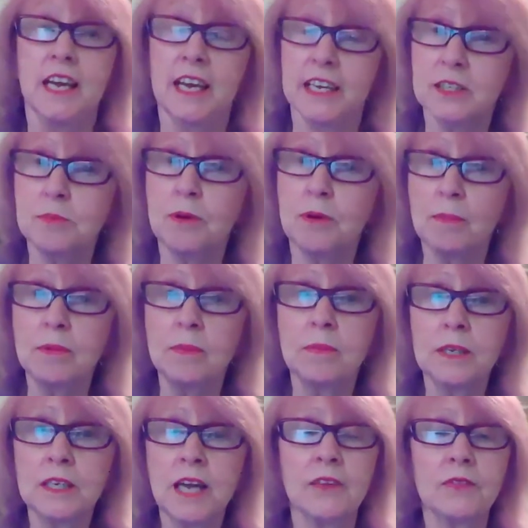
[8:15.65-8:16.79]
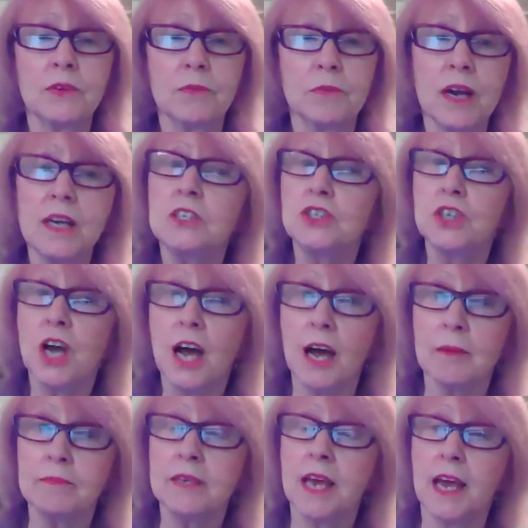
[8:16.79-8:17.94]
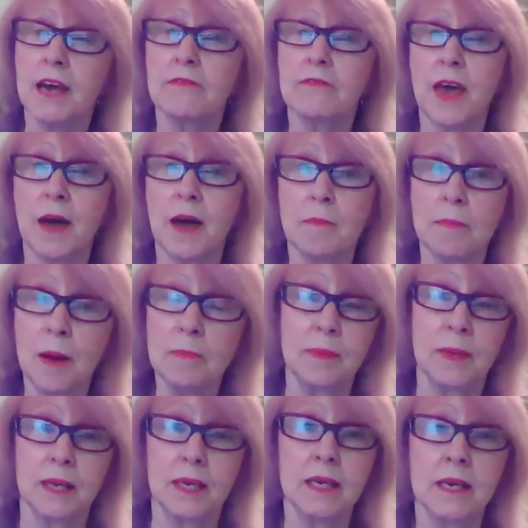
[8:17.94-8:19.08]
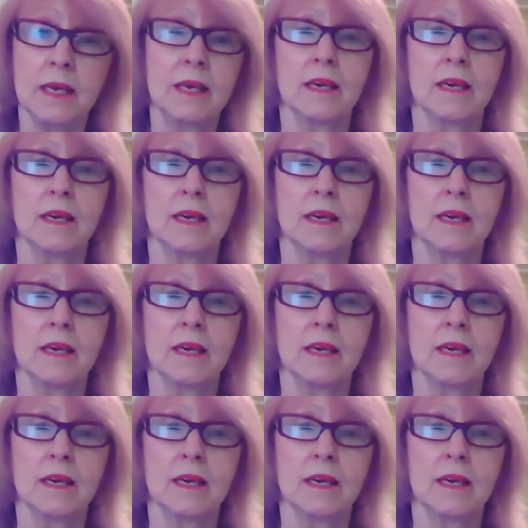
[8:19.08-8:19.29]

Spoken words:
it's probably not the right job to have that puppy